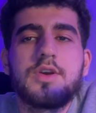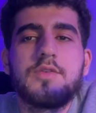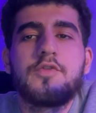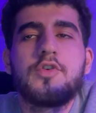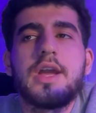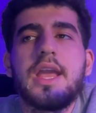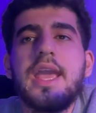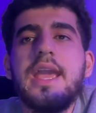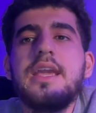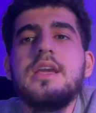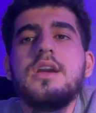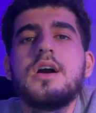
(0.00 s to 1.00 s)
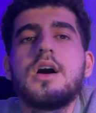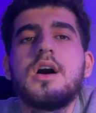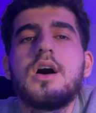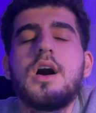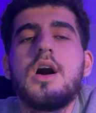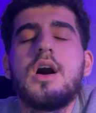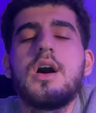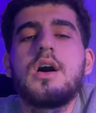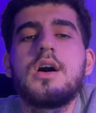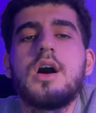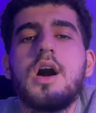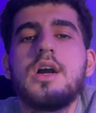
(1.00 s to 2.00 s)
For A,
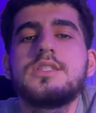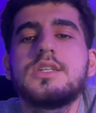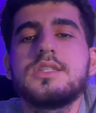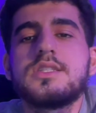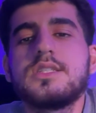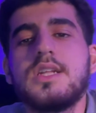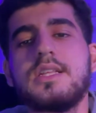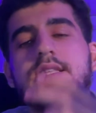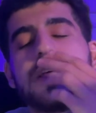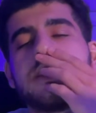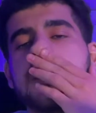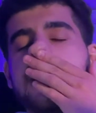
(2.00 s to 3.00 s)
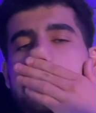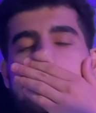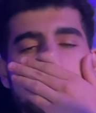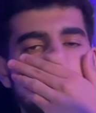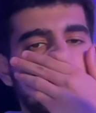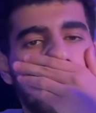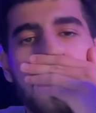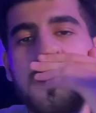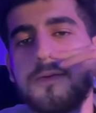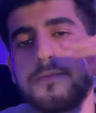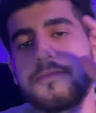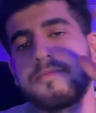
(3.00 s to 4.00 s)
I just said that each
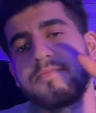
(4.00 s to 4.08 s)
time